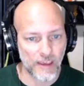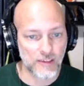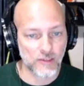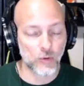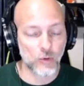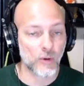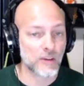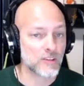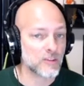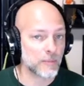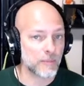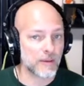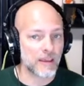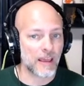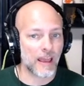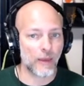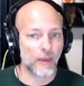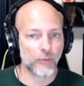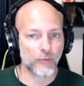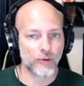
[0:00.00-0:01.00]
going to be
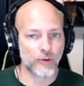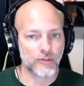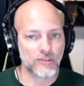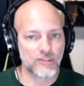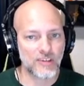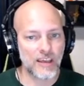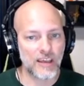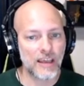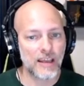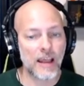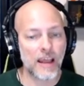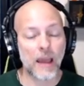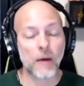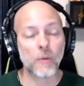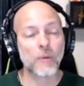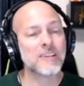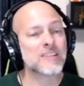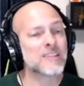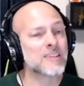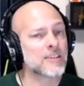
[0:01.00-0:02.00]
a 13. And
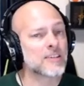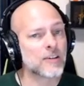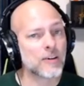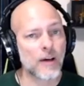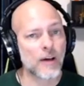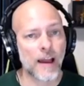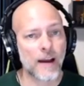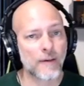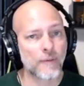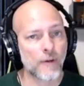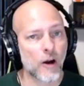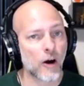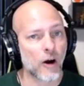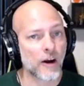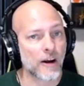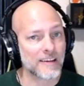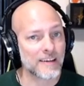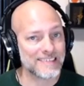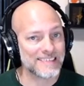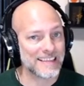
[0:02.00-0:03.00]
we still have our
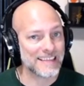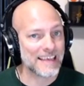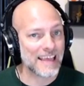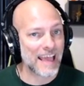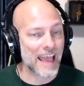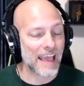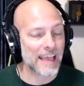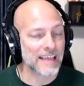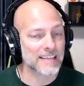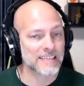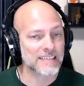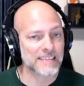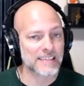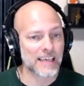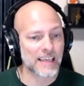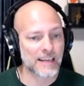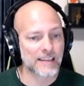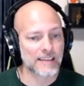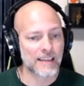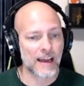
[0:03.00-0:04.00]
d8
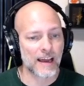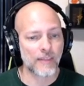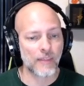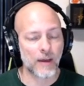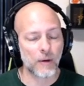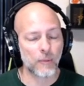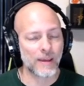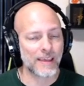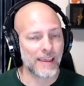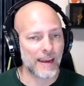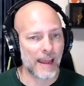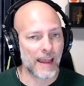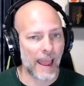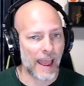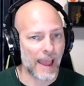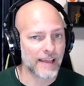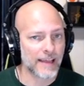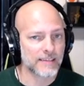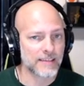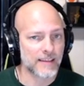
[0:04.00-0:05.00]
sonic die that we can
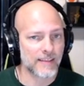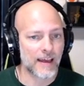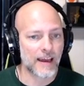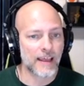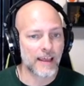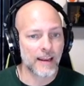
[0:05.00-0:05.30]
add to that